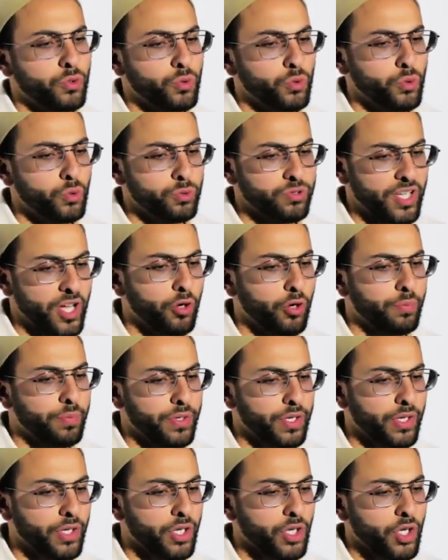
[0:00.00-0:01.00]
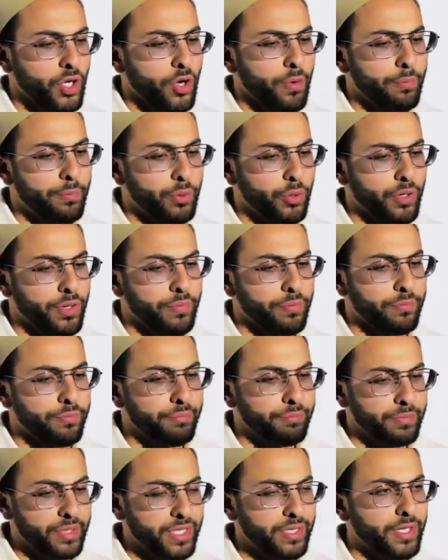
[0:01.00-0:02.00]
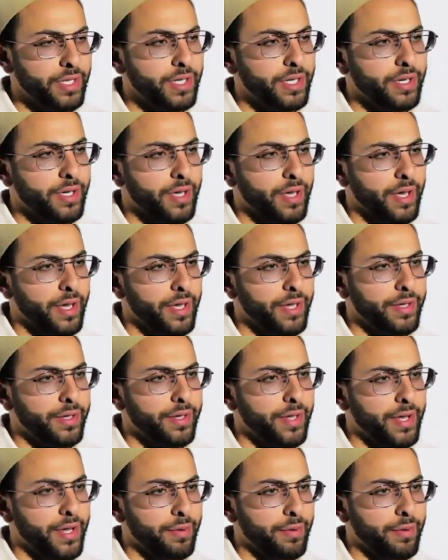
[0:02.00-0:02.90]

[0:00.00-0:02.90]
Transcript: who, who's helping put meaning and,